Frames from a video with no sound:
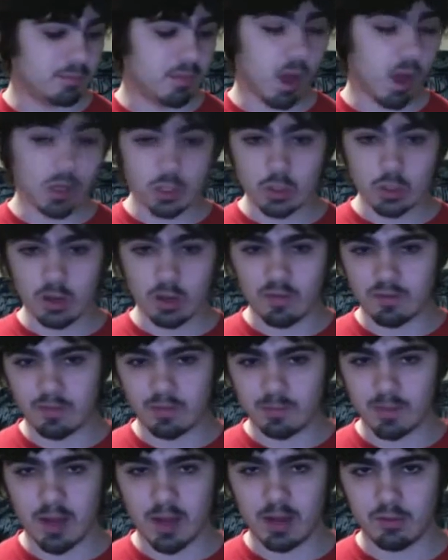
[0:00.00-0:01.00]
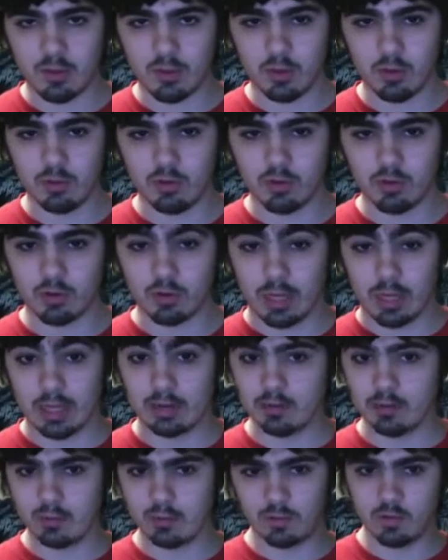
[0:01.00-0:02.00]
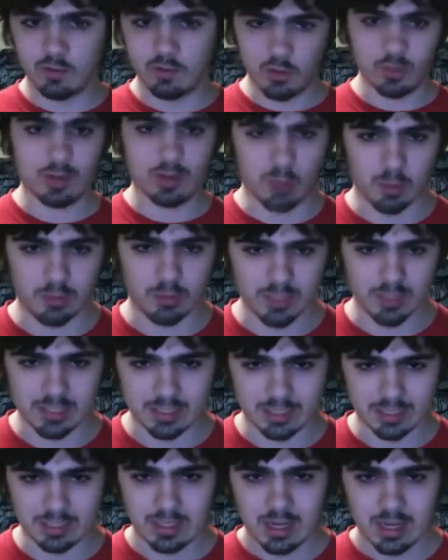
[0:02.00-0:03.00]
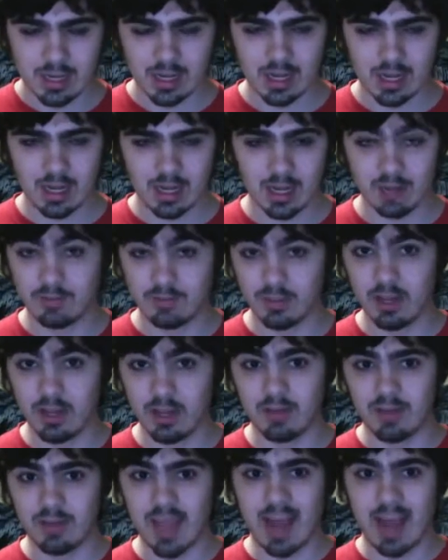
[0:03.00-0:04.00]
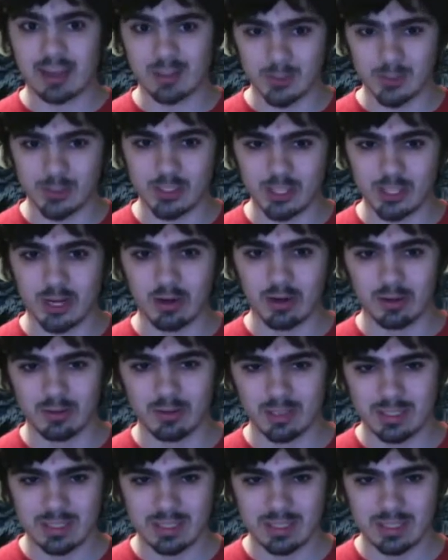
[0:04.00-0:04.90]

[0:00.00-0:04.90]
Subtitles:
Also, I've gotten a few for like reviewing purposes of the actual shows.